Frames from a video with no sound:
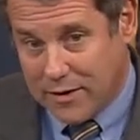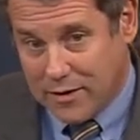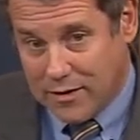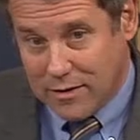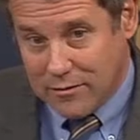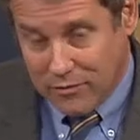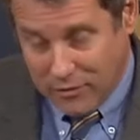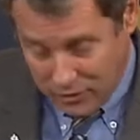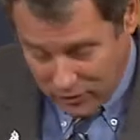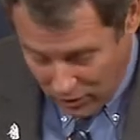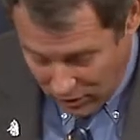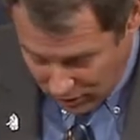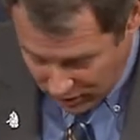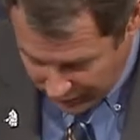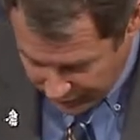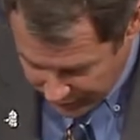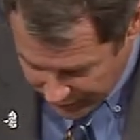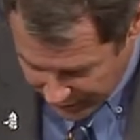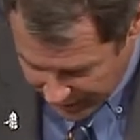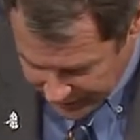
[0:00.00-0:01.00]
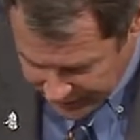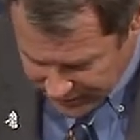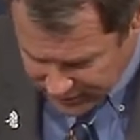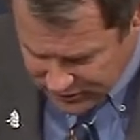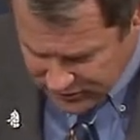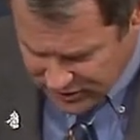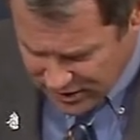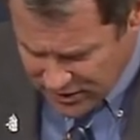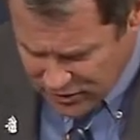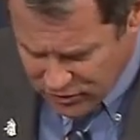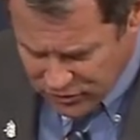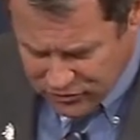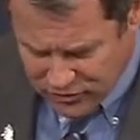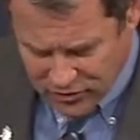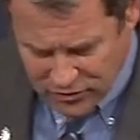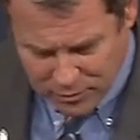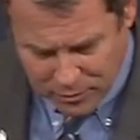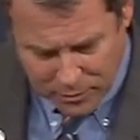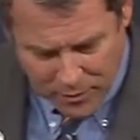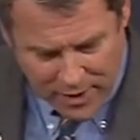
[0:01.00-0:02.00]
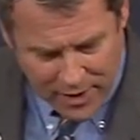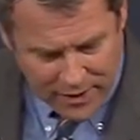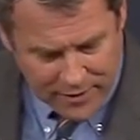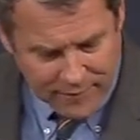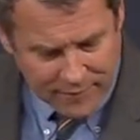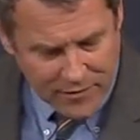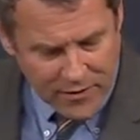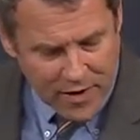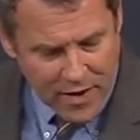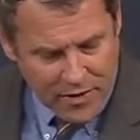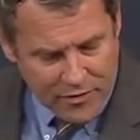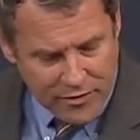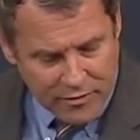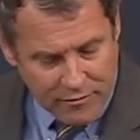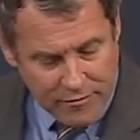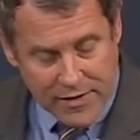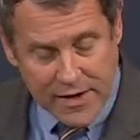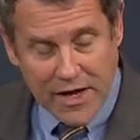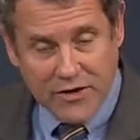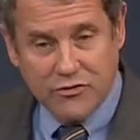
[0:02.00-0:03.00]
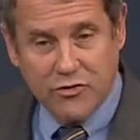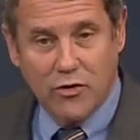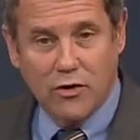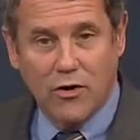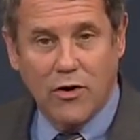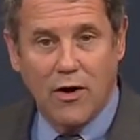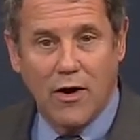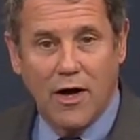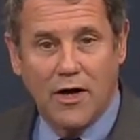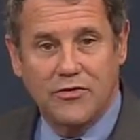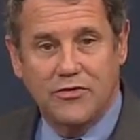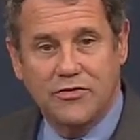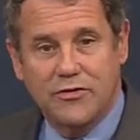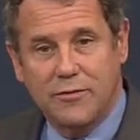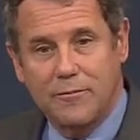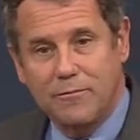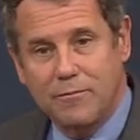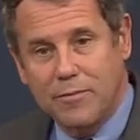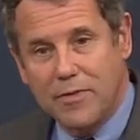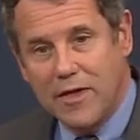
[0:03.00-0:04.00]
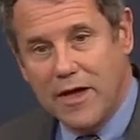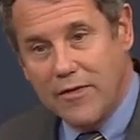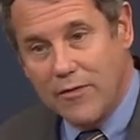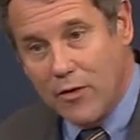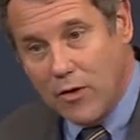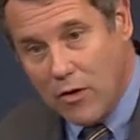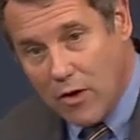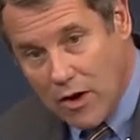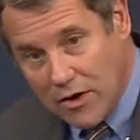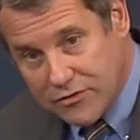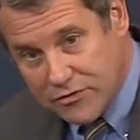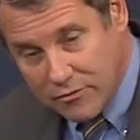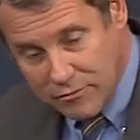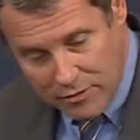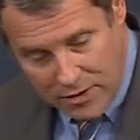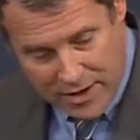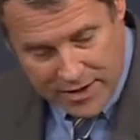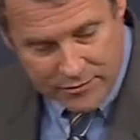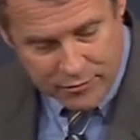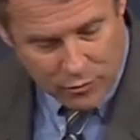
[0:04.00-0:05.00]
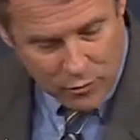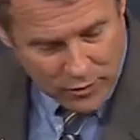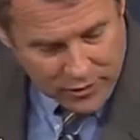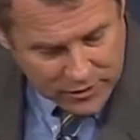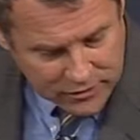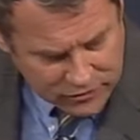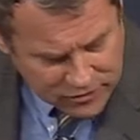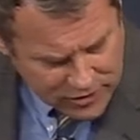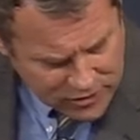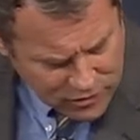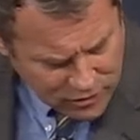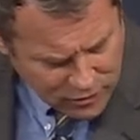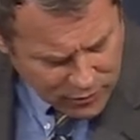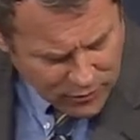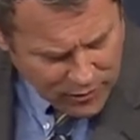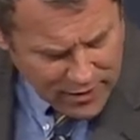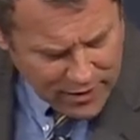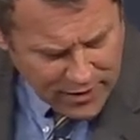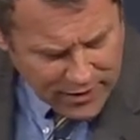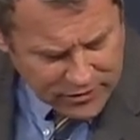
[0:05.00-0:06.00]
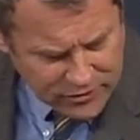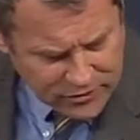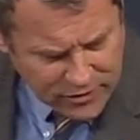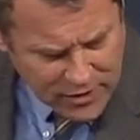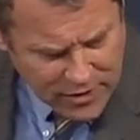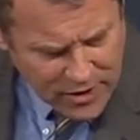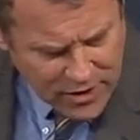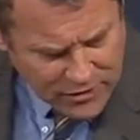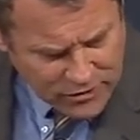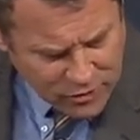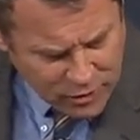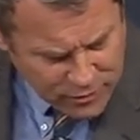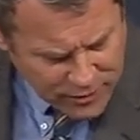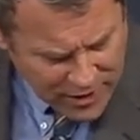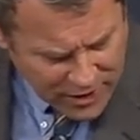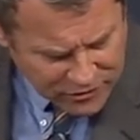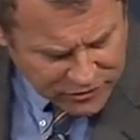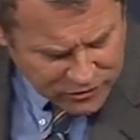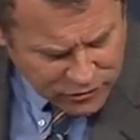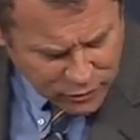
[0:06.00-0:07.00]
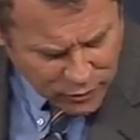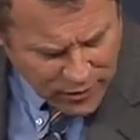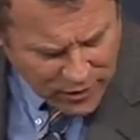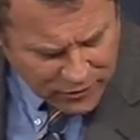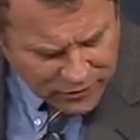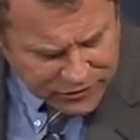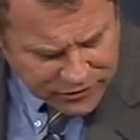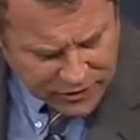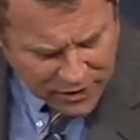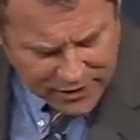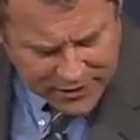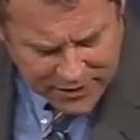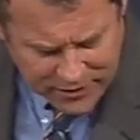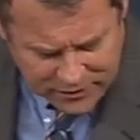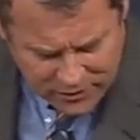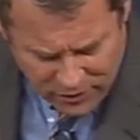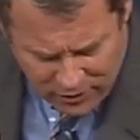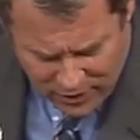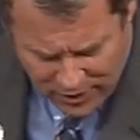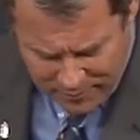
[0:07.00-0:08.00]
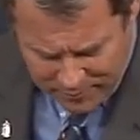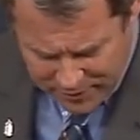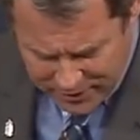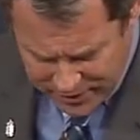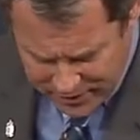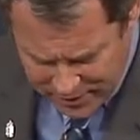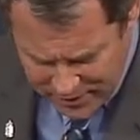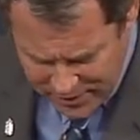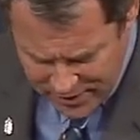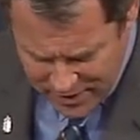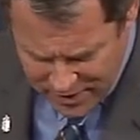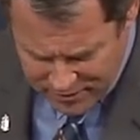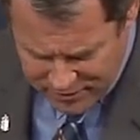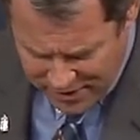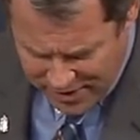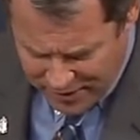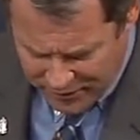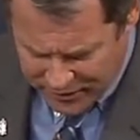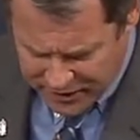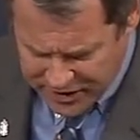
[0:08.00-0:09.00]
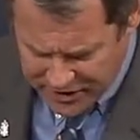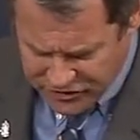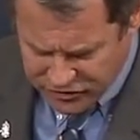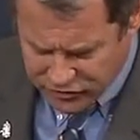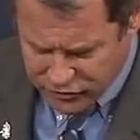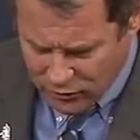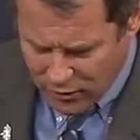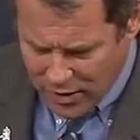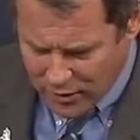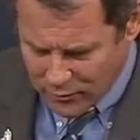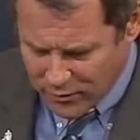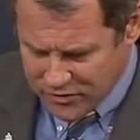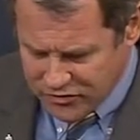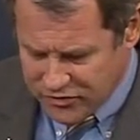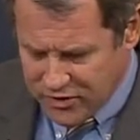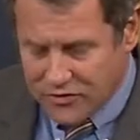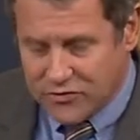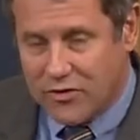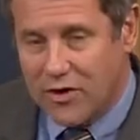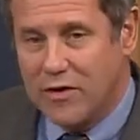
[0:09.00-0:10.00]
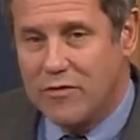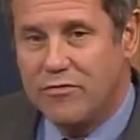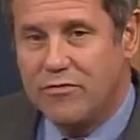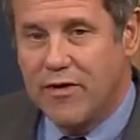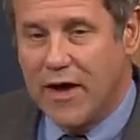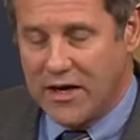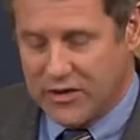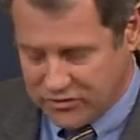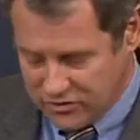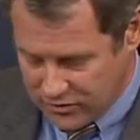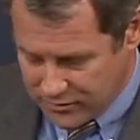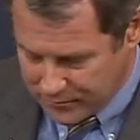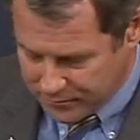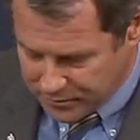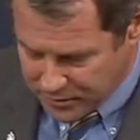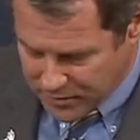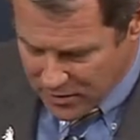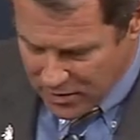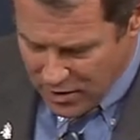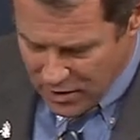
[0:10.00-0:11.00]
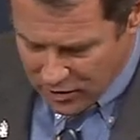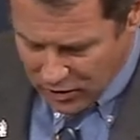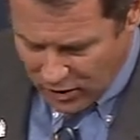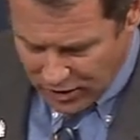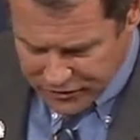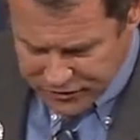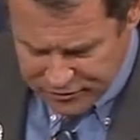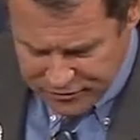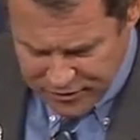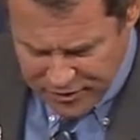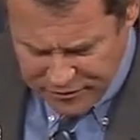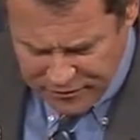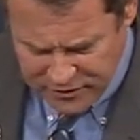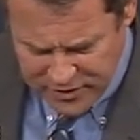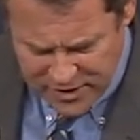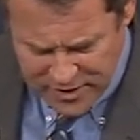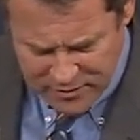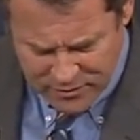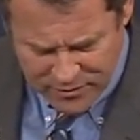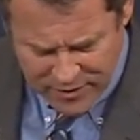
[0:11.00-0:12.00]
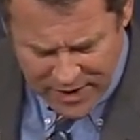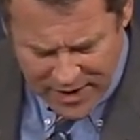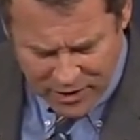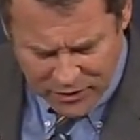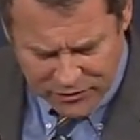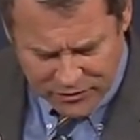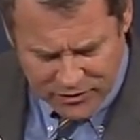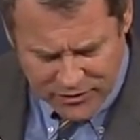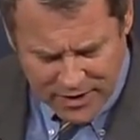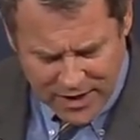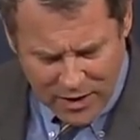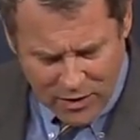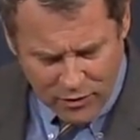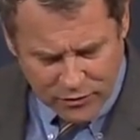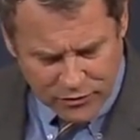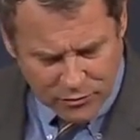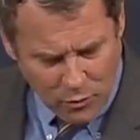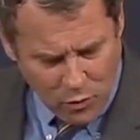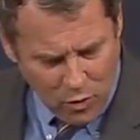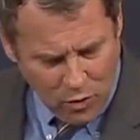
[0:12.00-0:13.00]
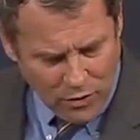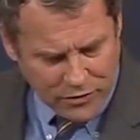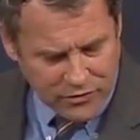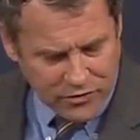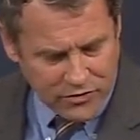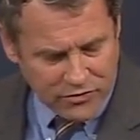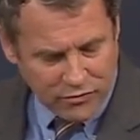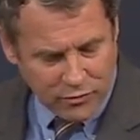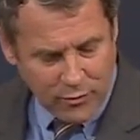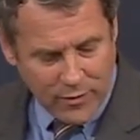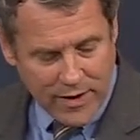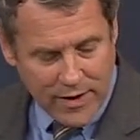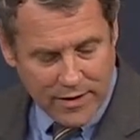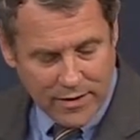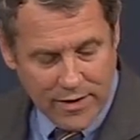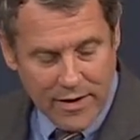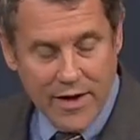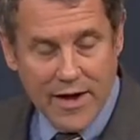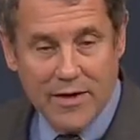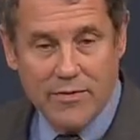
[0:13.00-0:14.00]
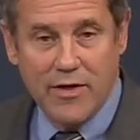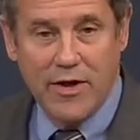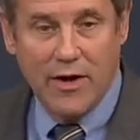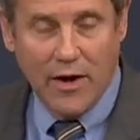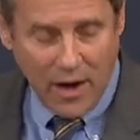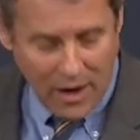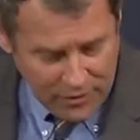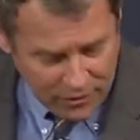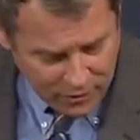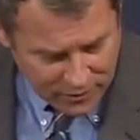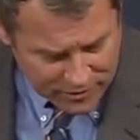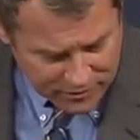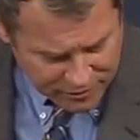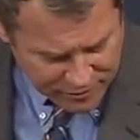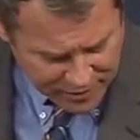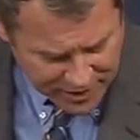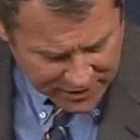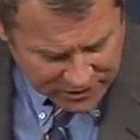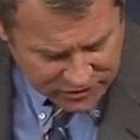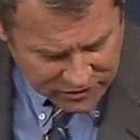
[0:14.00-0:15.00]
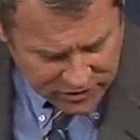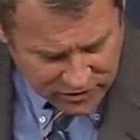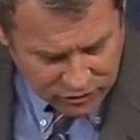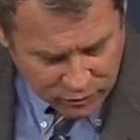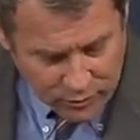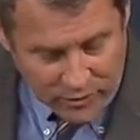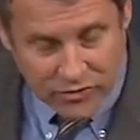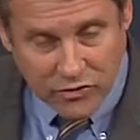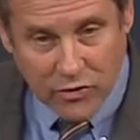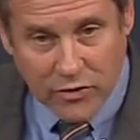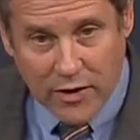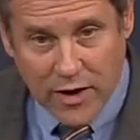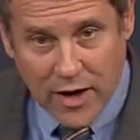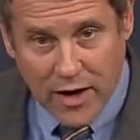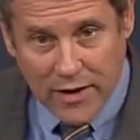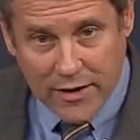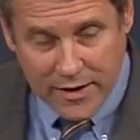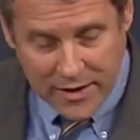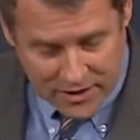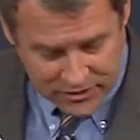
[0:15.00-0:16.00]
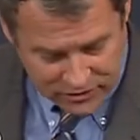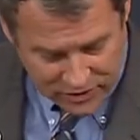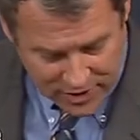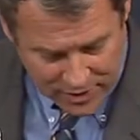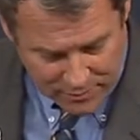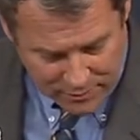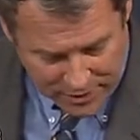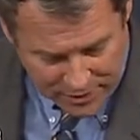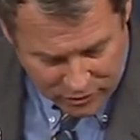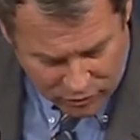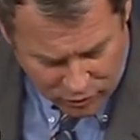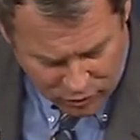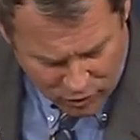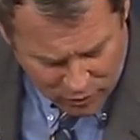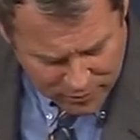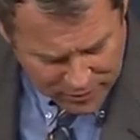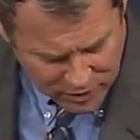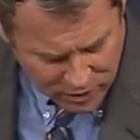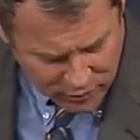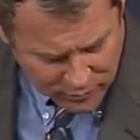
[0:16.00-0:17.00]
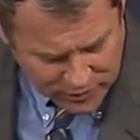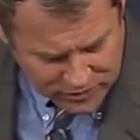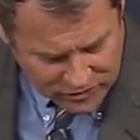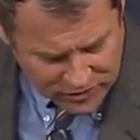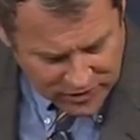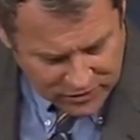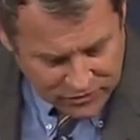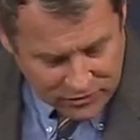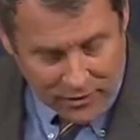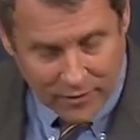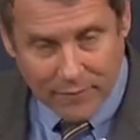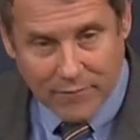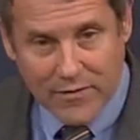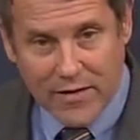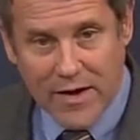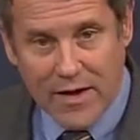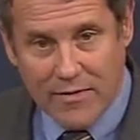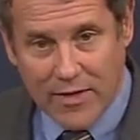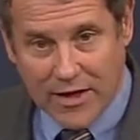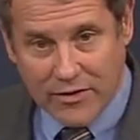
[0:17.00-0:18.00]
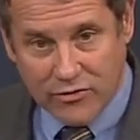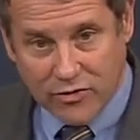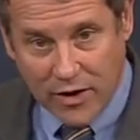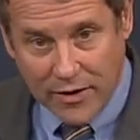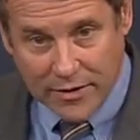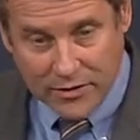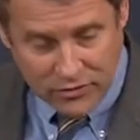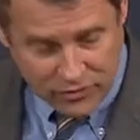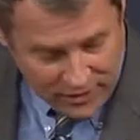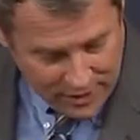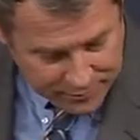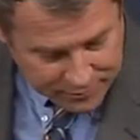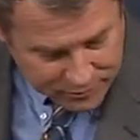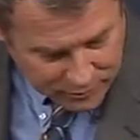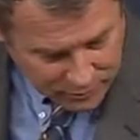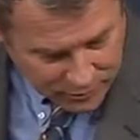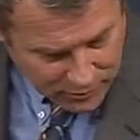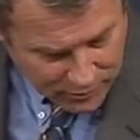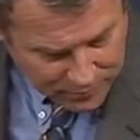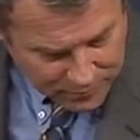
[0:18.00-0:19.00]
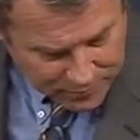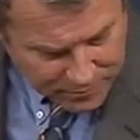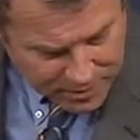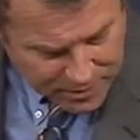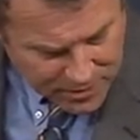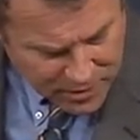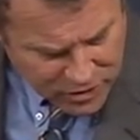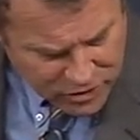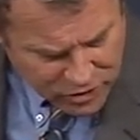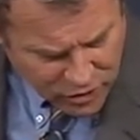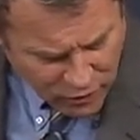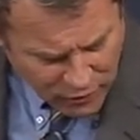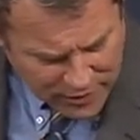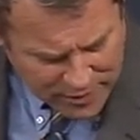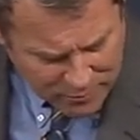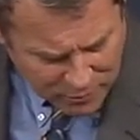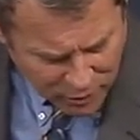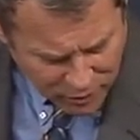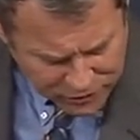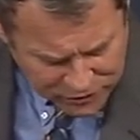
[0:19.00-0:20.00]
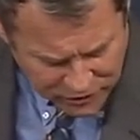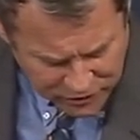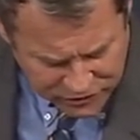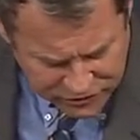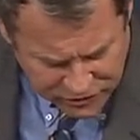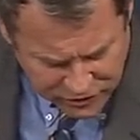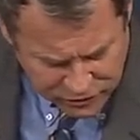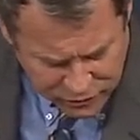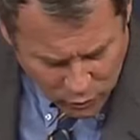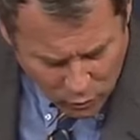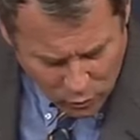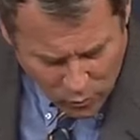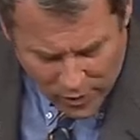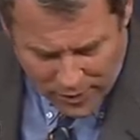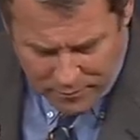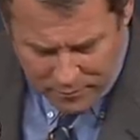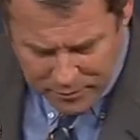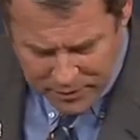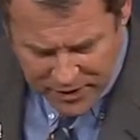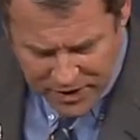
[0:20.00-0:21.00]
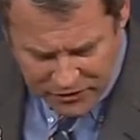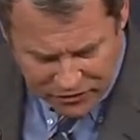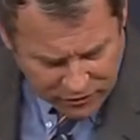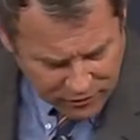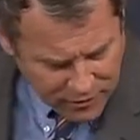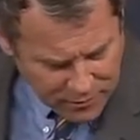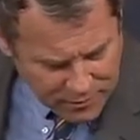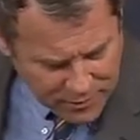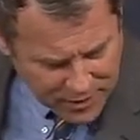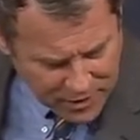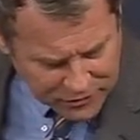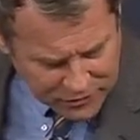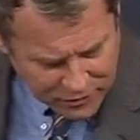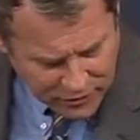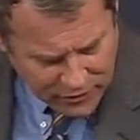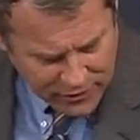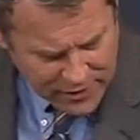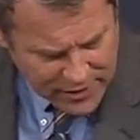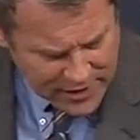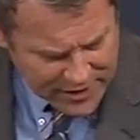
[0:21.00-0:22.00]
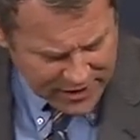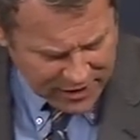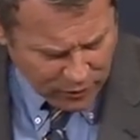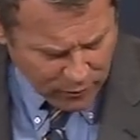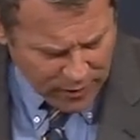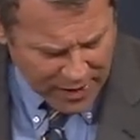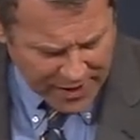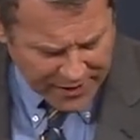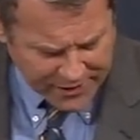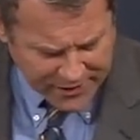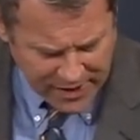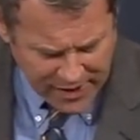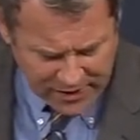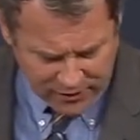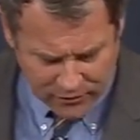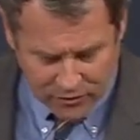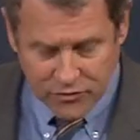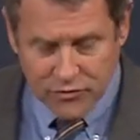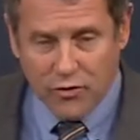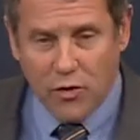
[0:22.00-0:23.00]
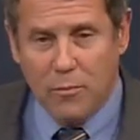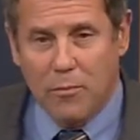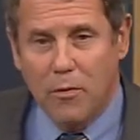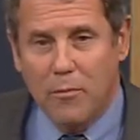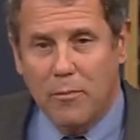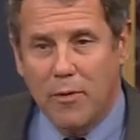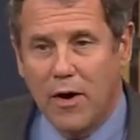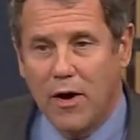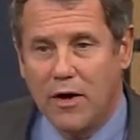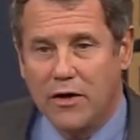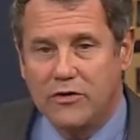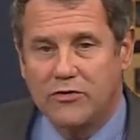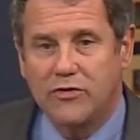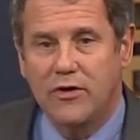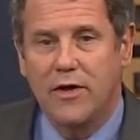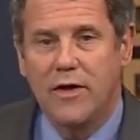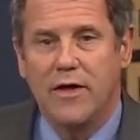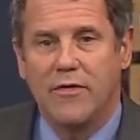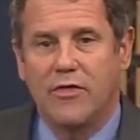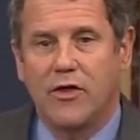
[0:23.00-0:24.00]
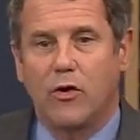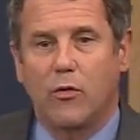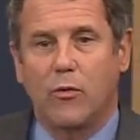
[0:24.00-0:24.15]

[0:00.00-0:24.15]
if you call it that, continues to spread, the financial cost and the loss of life will continue to rise. 2012 study at Columbia found that each drug-resistant infection costs $15,000 more to treat than other infections which are not antimicrobial resistant. That's unacceptable. Curing MRSA is just one piece of the puzzle in eradicating the superbugs that are